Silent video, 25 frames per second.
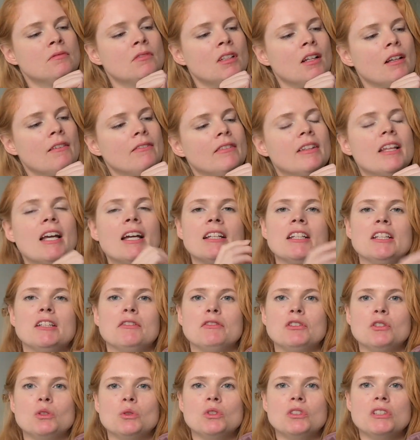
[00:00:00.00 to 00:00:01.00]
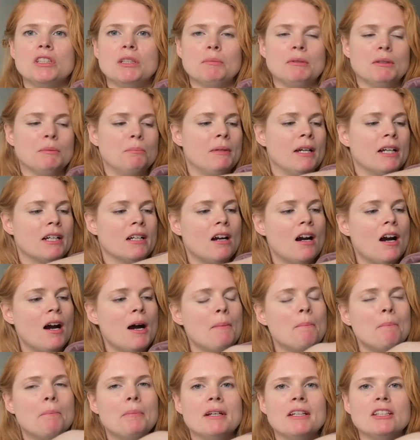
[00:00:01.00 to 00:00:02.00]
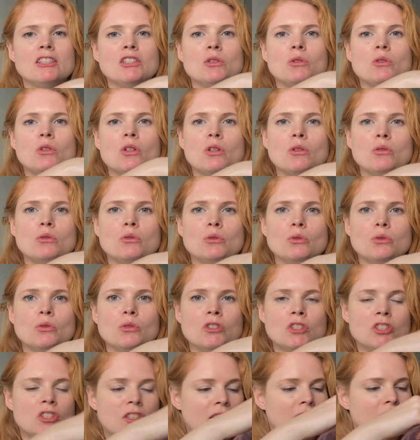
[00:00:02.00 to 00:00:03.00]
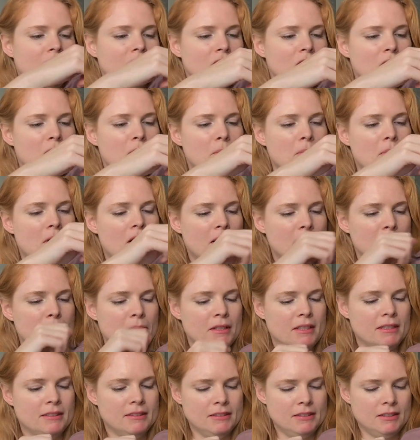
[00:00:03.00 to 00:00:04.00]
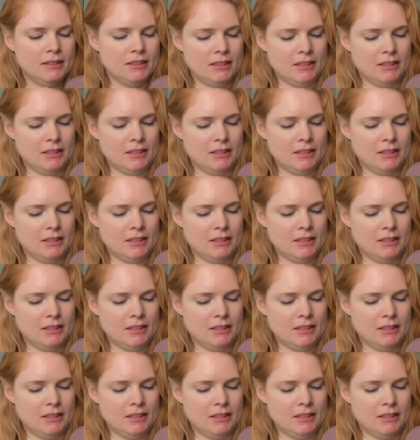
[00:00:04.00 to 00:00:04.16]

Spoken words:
And then if you zip it back up and you go to the second compartment,